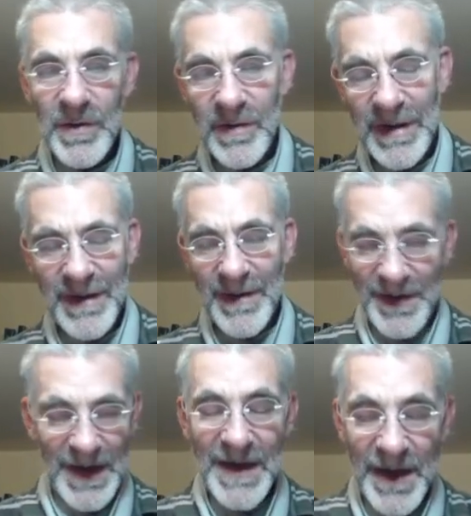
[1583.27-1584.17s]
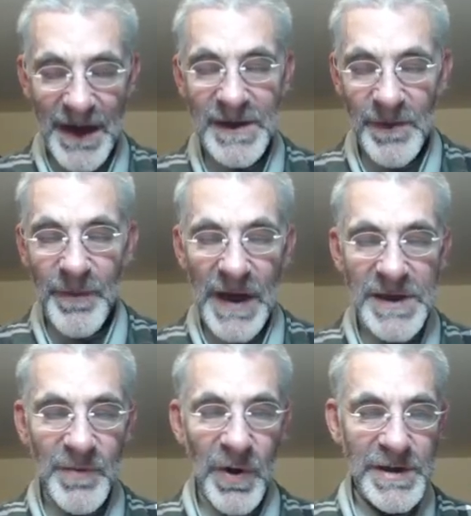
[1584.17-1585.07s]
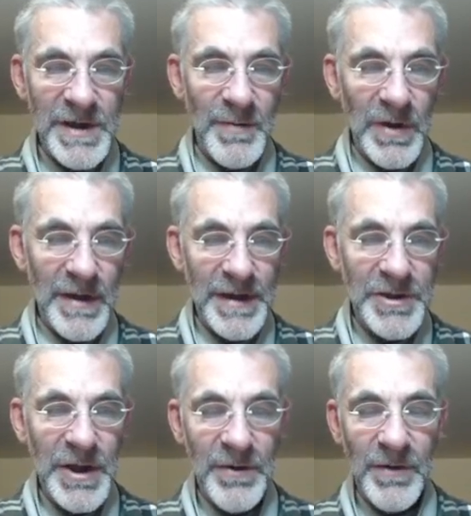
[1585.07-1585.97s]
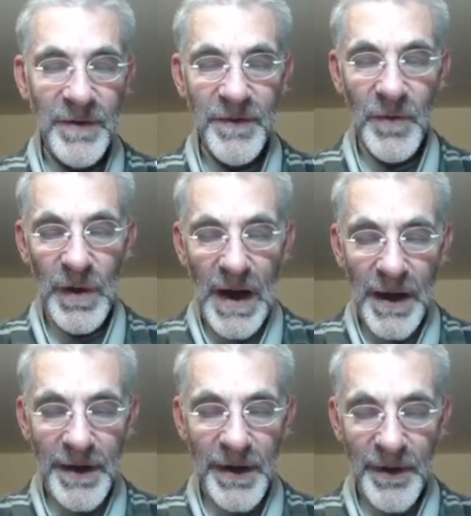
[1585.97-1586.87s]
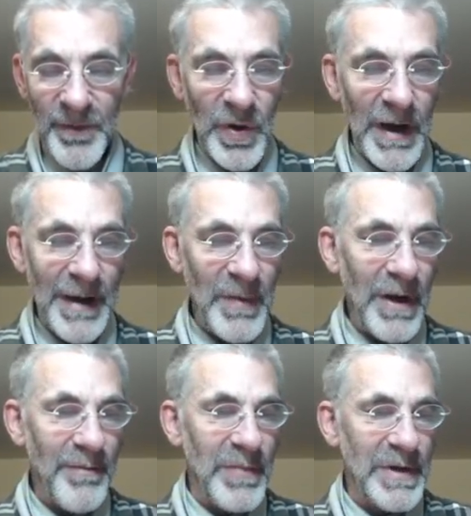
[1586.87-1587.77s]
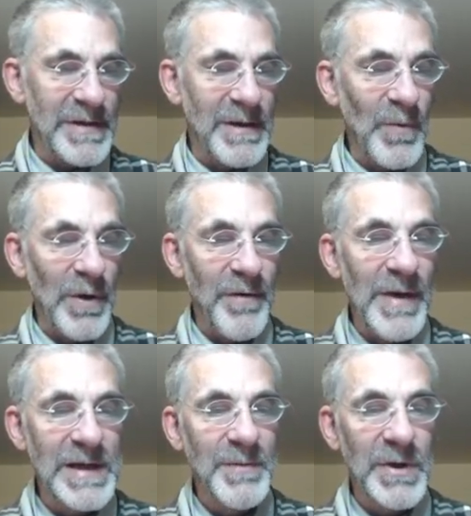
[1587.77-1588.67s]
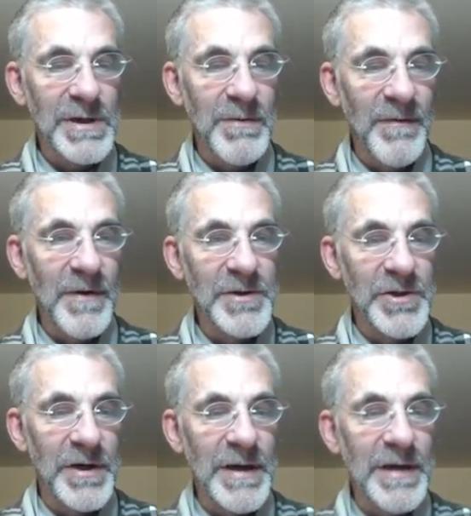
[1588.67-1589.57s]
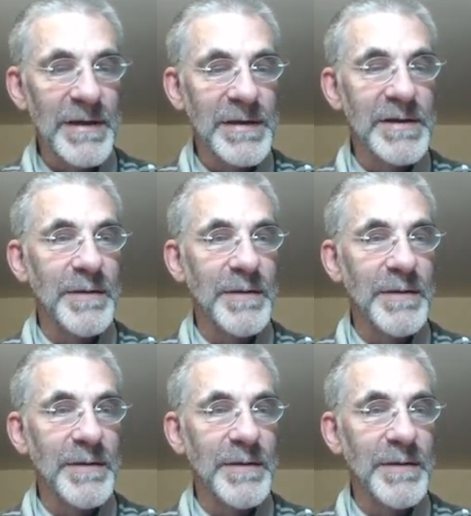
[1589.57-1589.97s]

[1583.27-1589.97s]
it isn't best possible in general for non-prime numbers, and what the best possible version is.